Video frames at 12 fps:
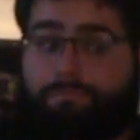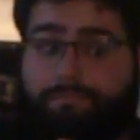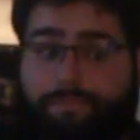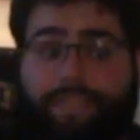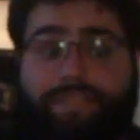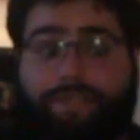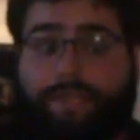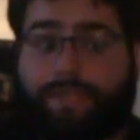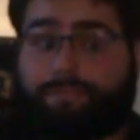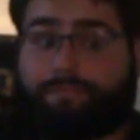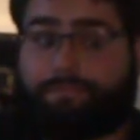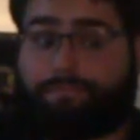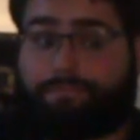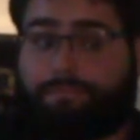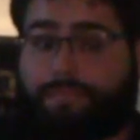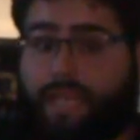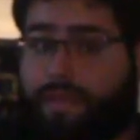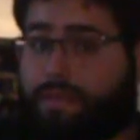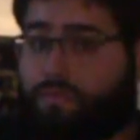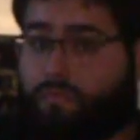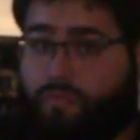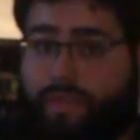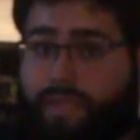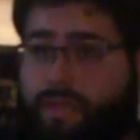This is good, like
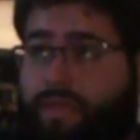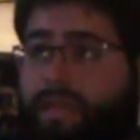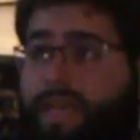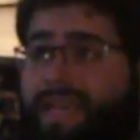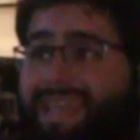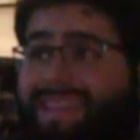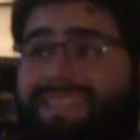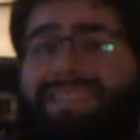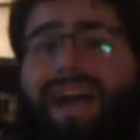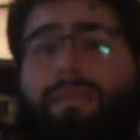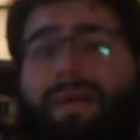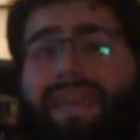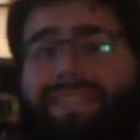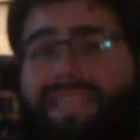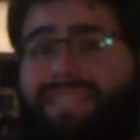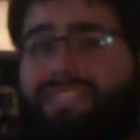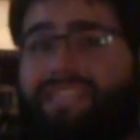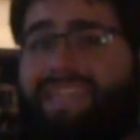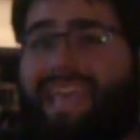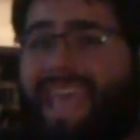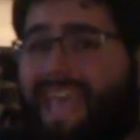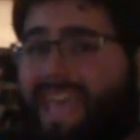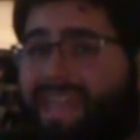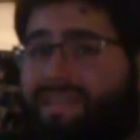really good. This caught my attention
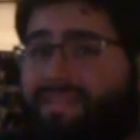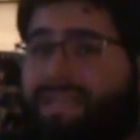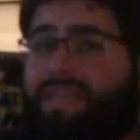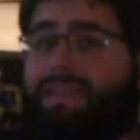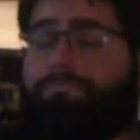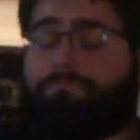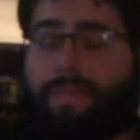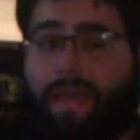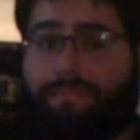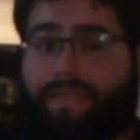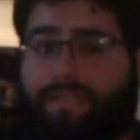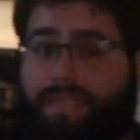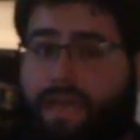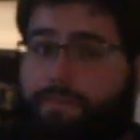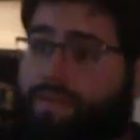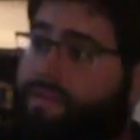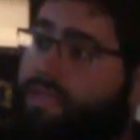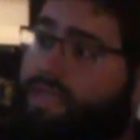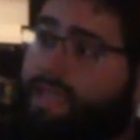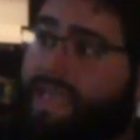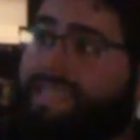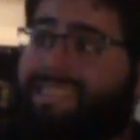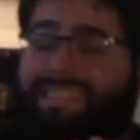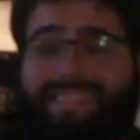and I picked it up.
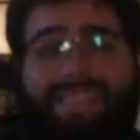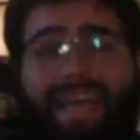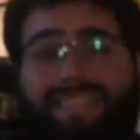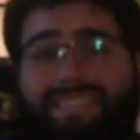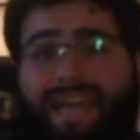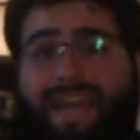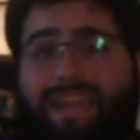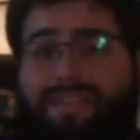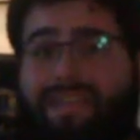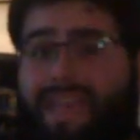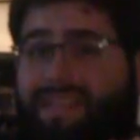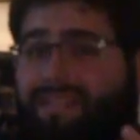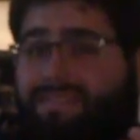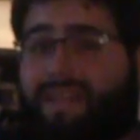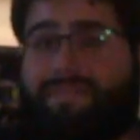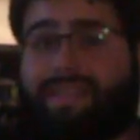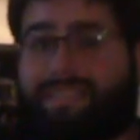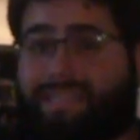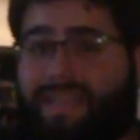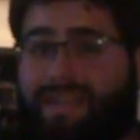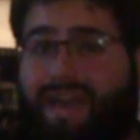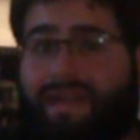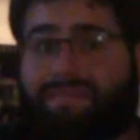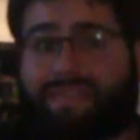It's a satire and a loving
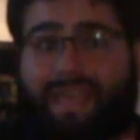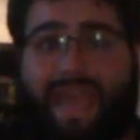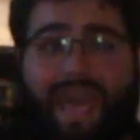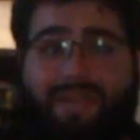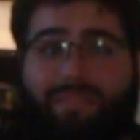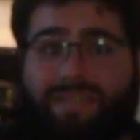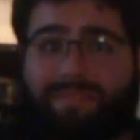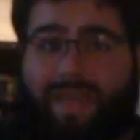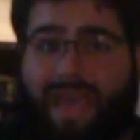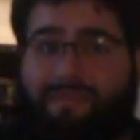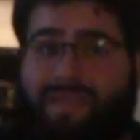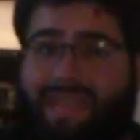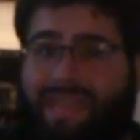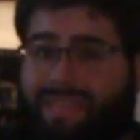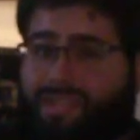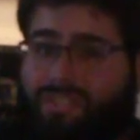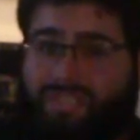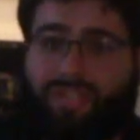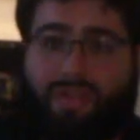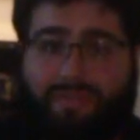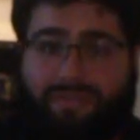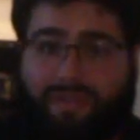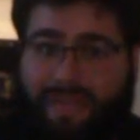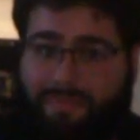send-off to the Adam West Batman and the dark
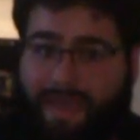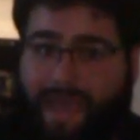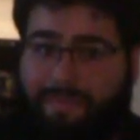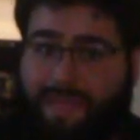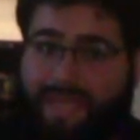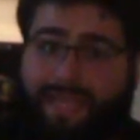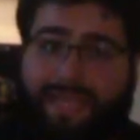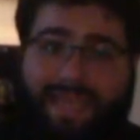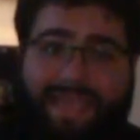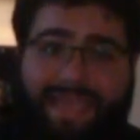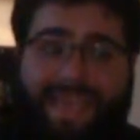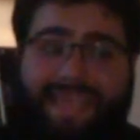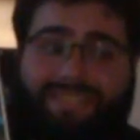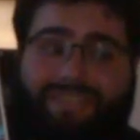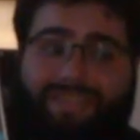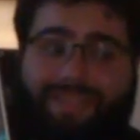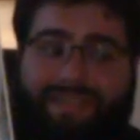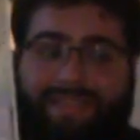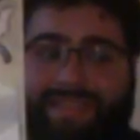gritty Batman. It's good,